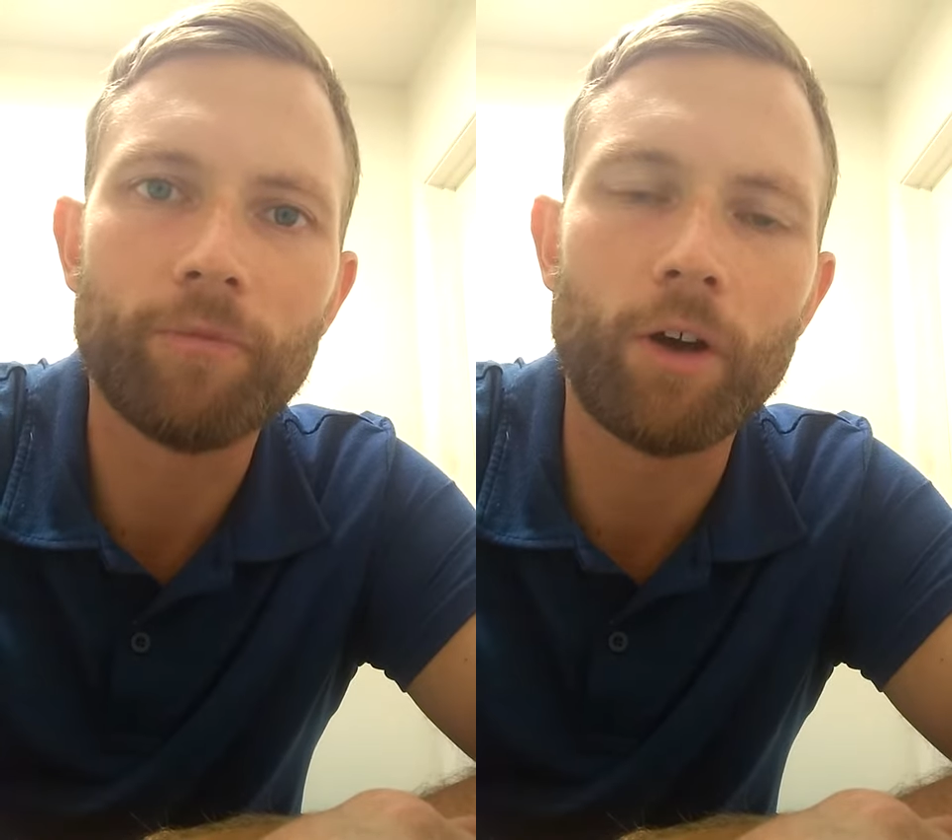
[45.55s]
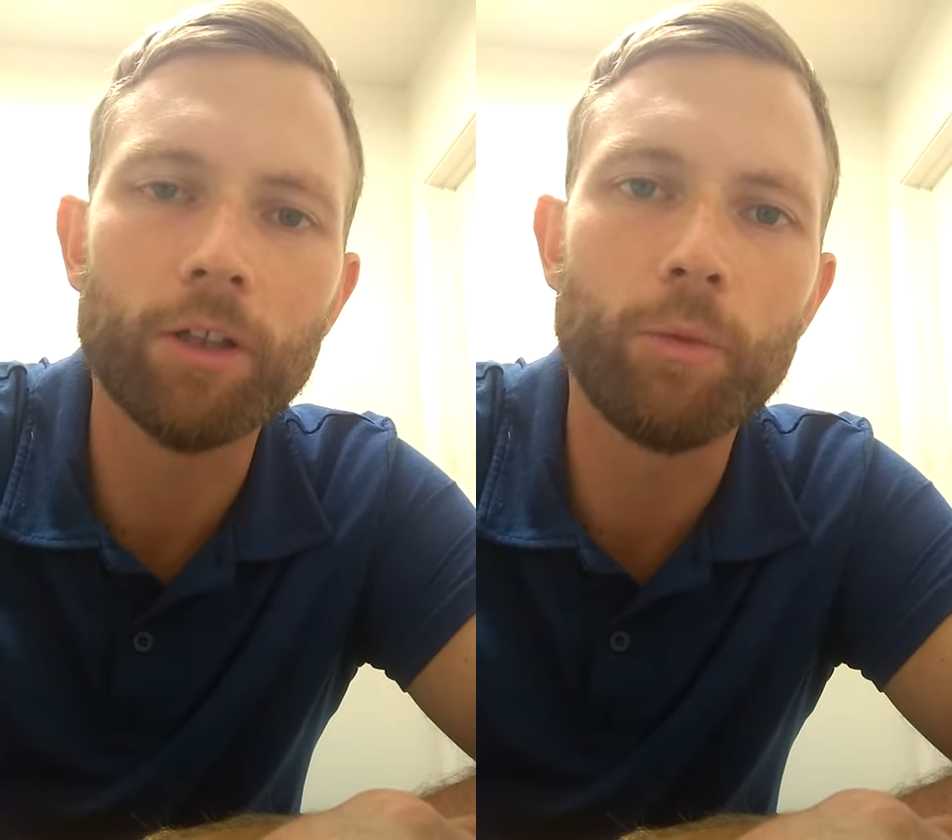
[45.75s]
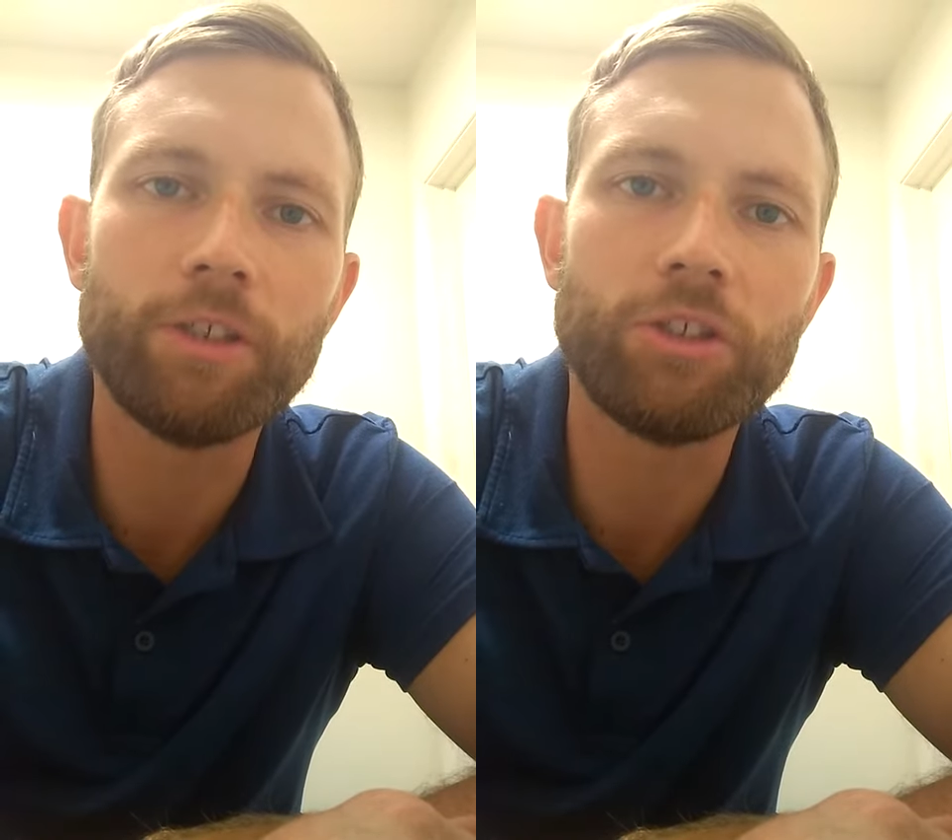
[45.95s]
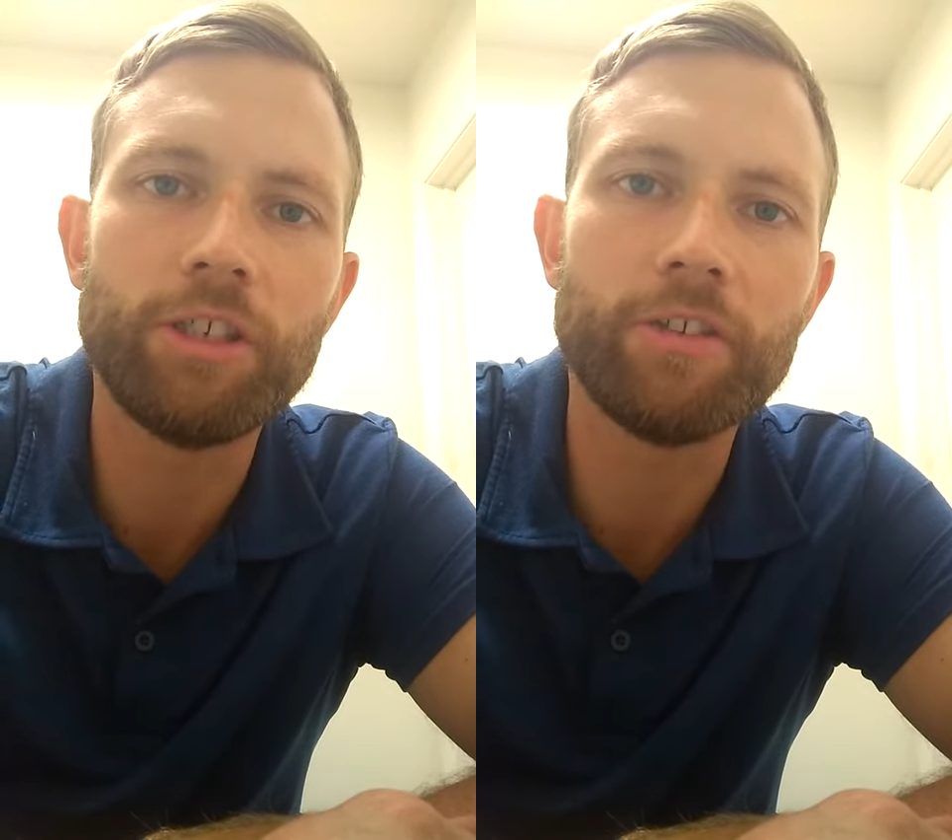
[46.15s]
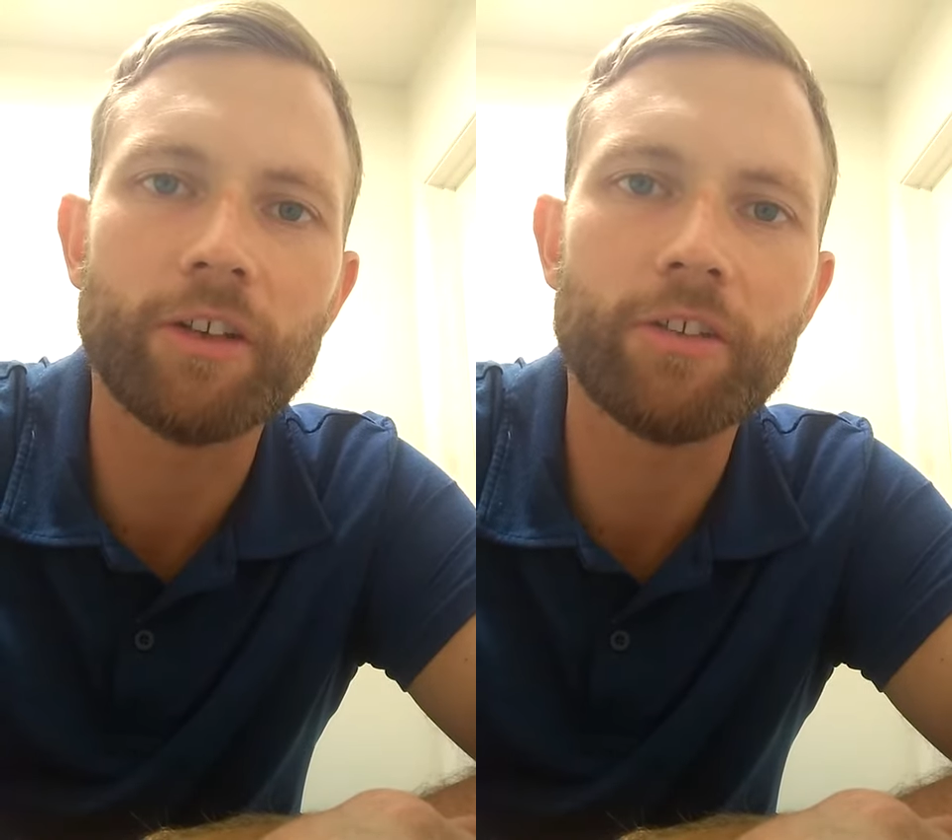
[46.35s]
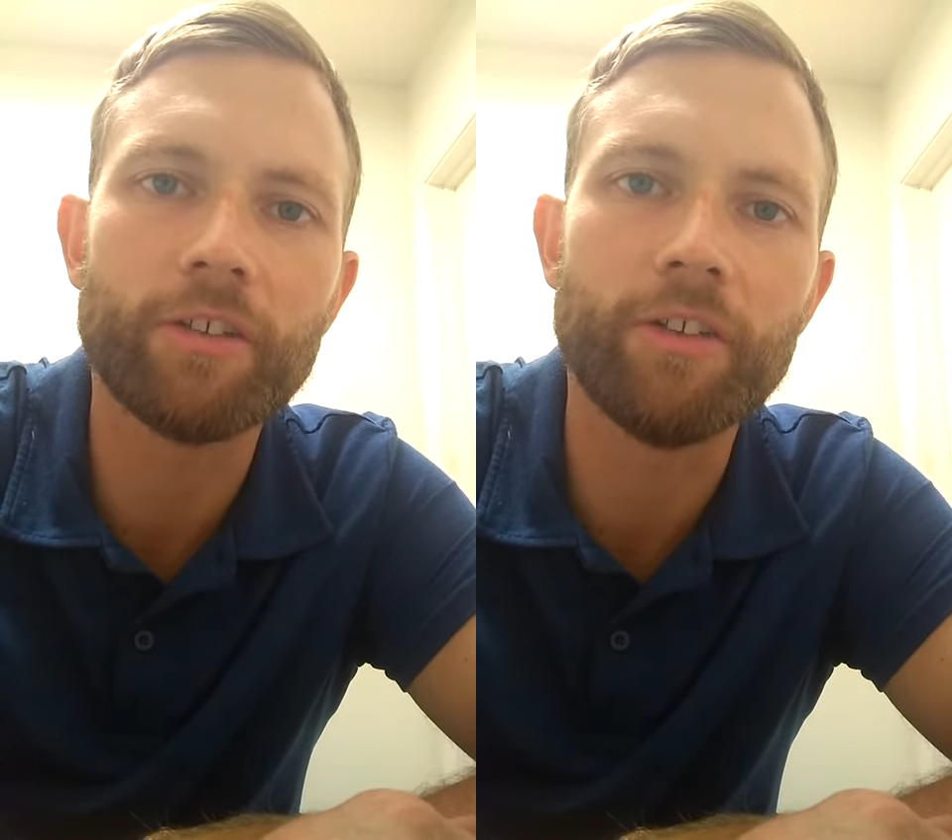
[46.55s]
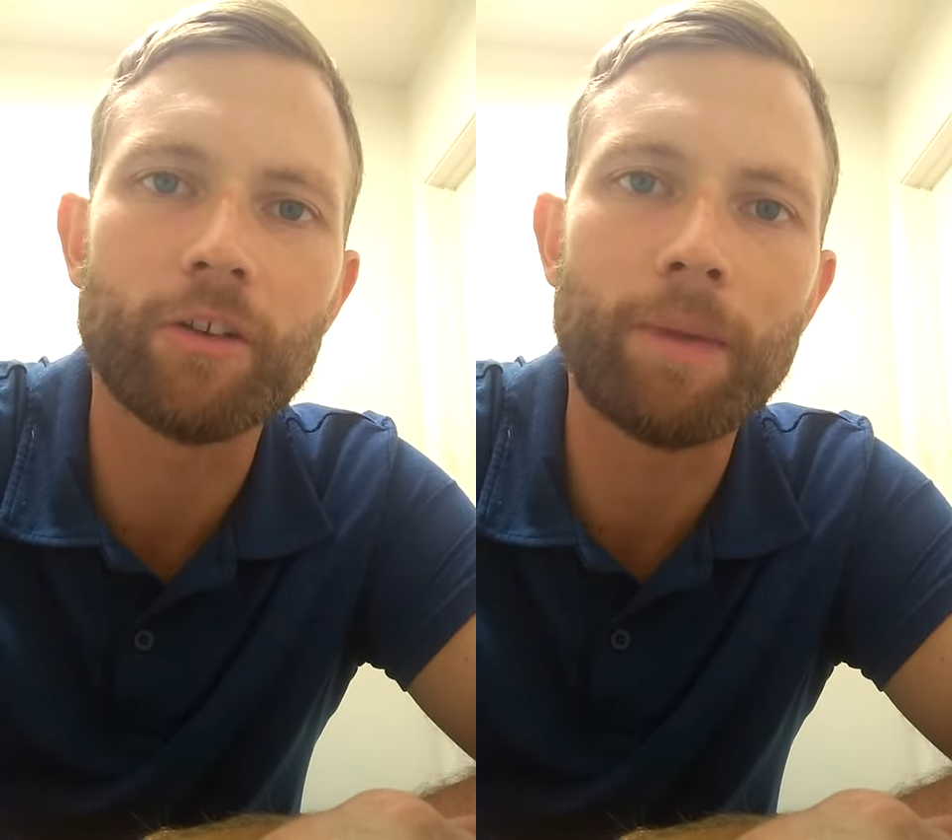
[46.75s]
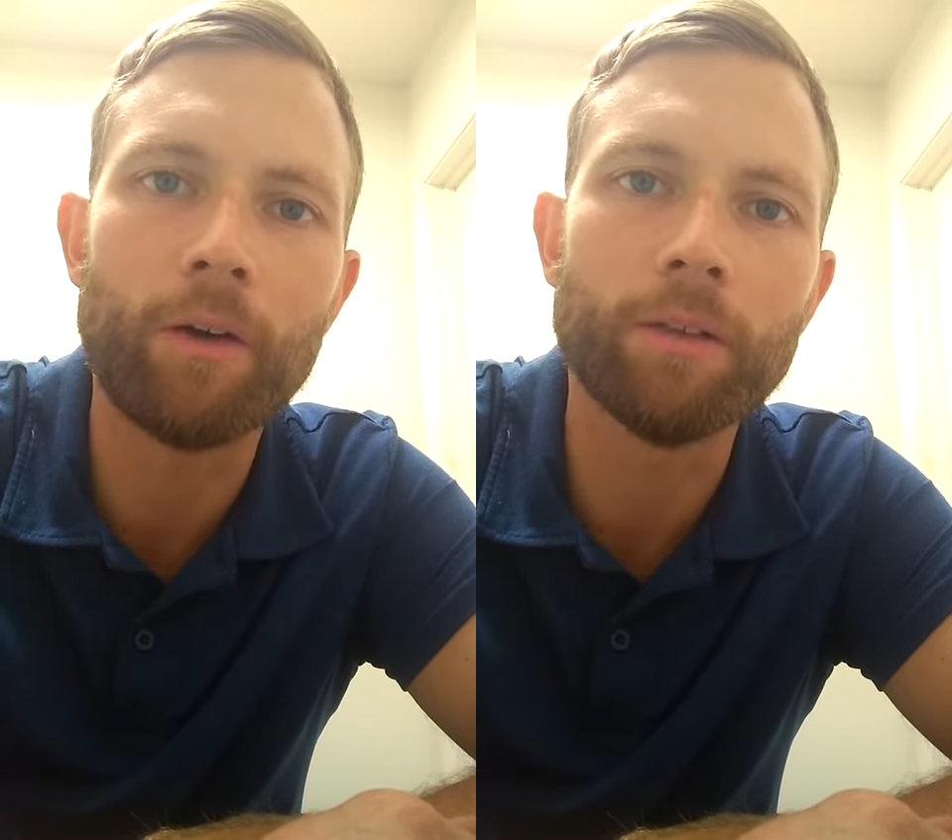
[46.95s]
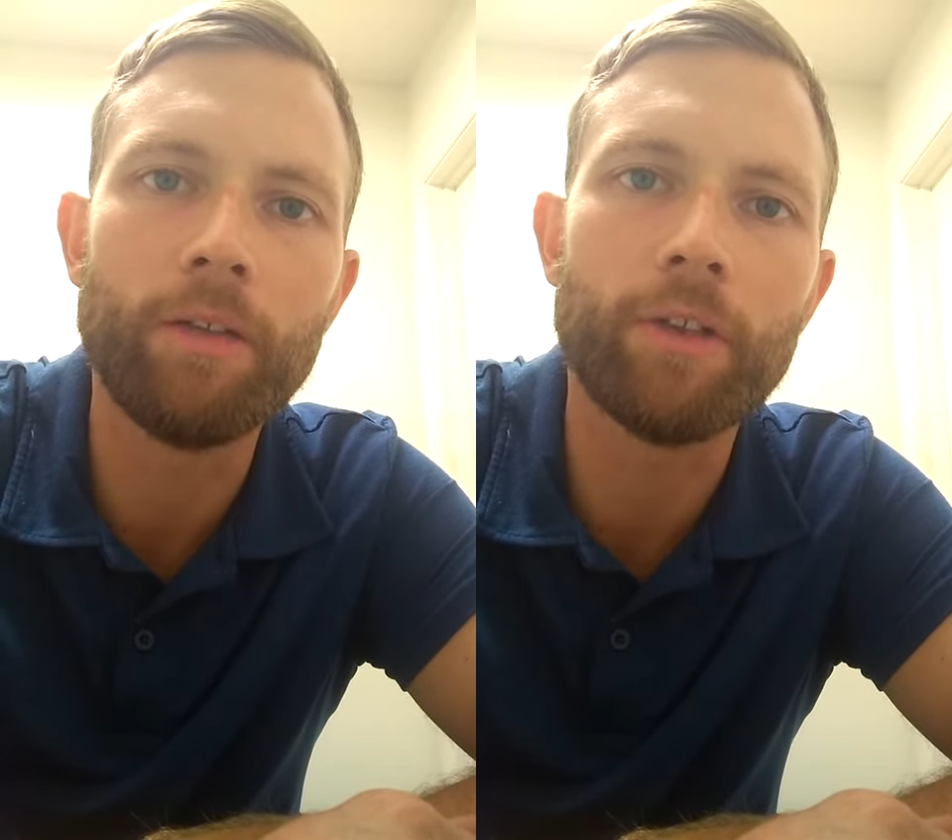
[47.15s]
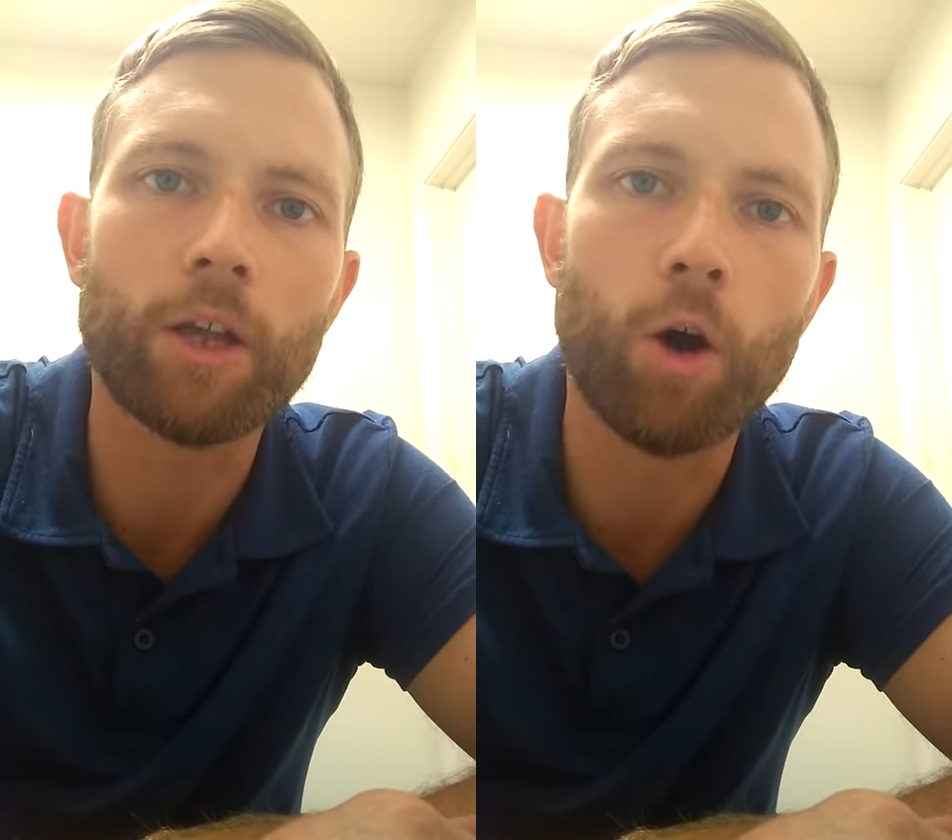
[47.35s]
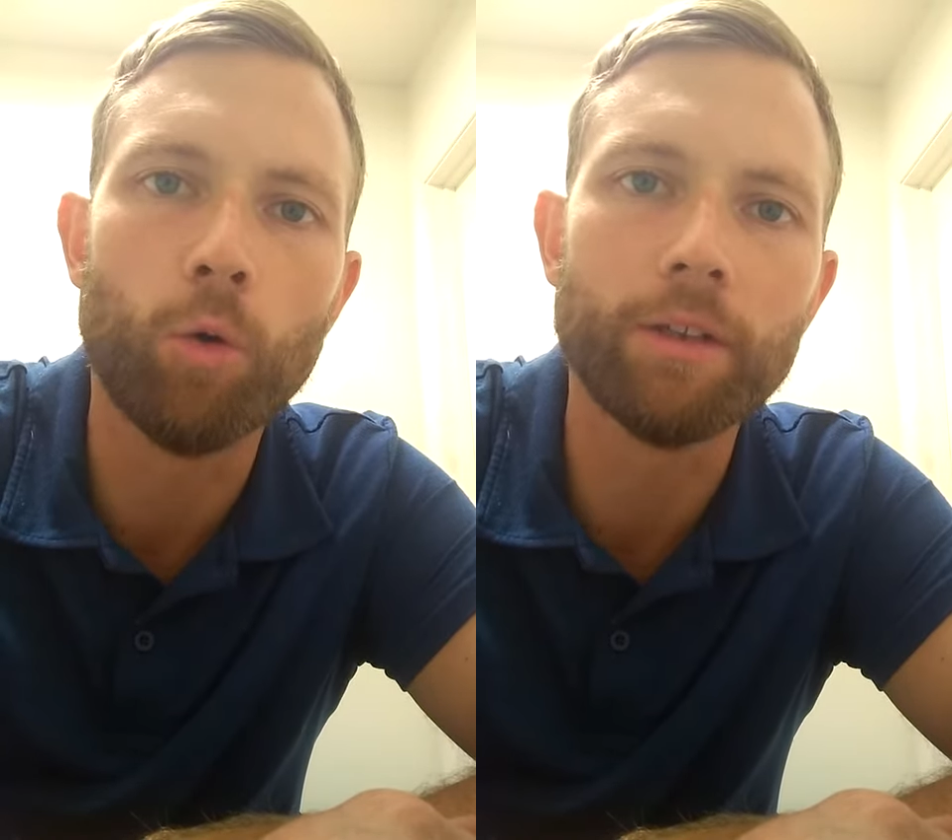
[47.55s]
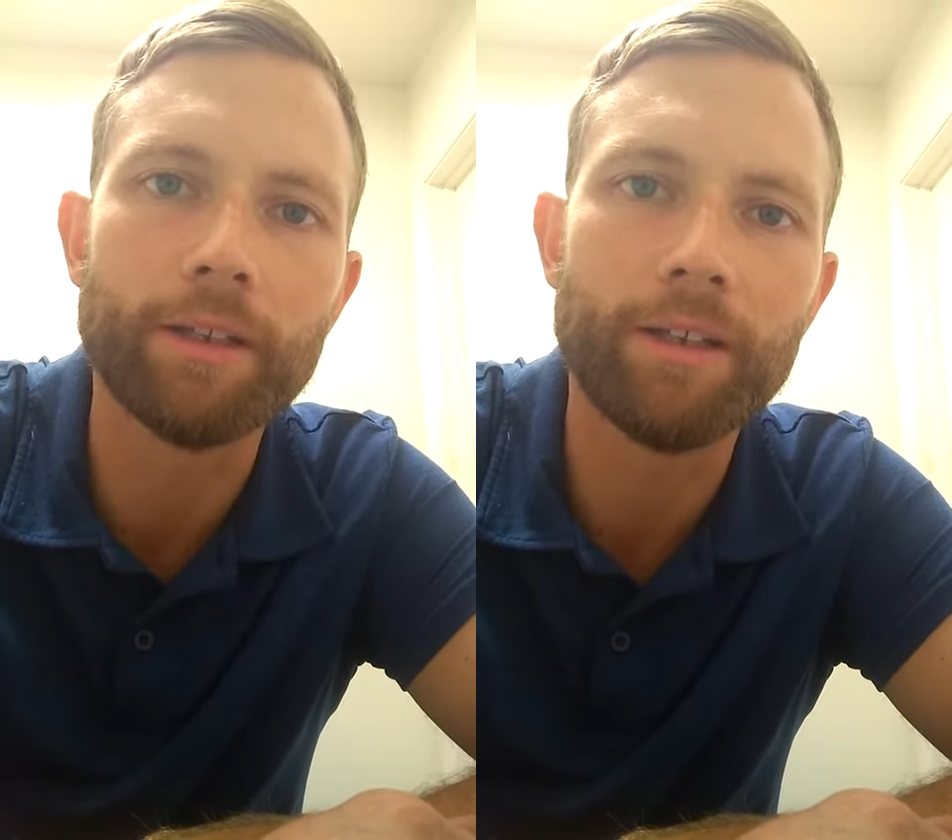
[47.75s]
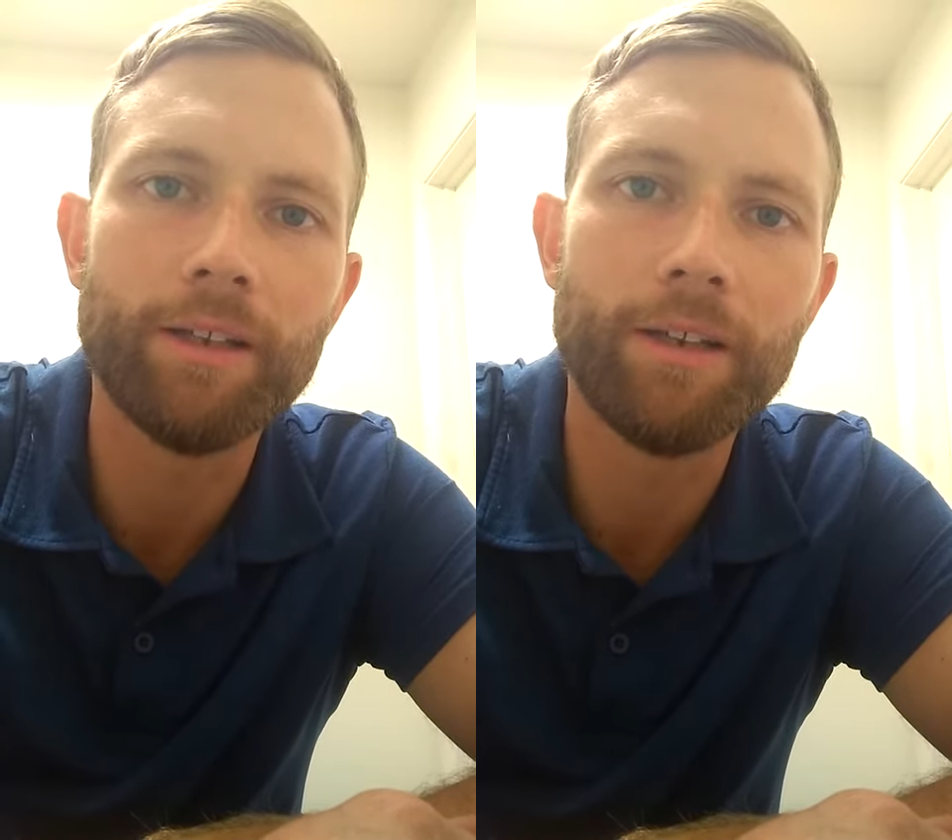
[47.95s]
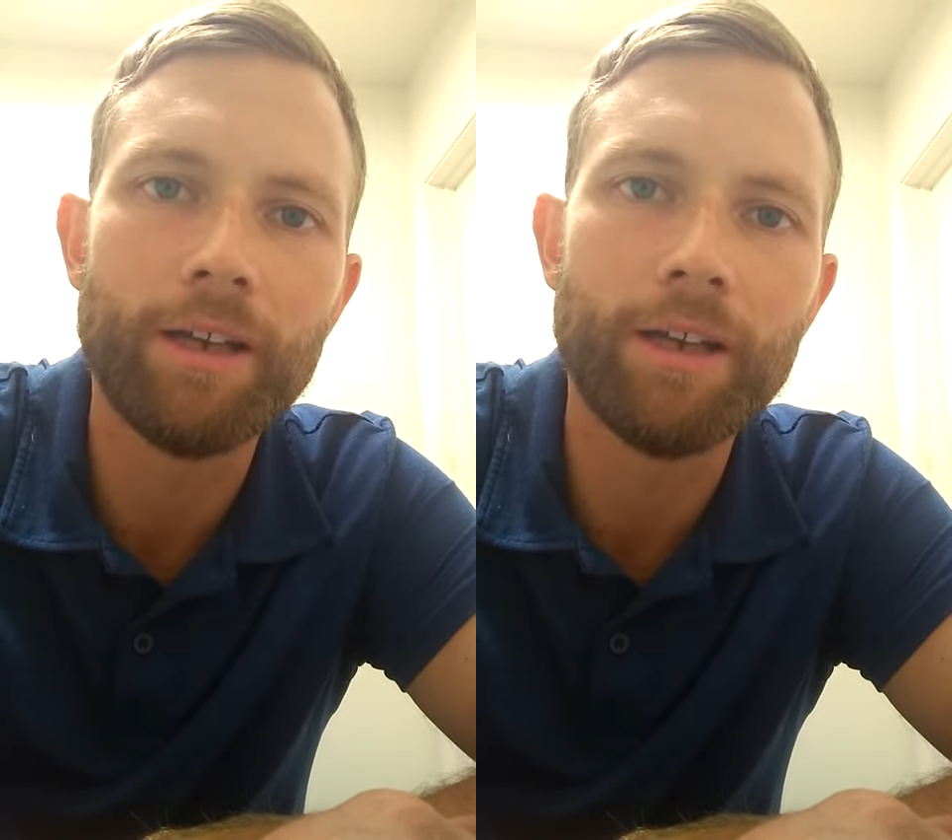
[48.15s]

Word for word: Following Jesus is about living holy,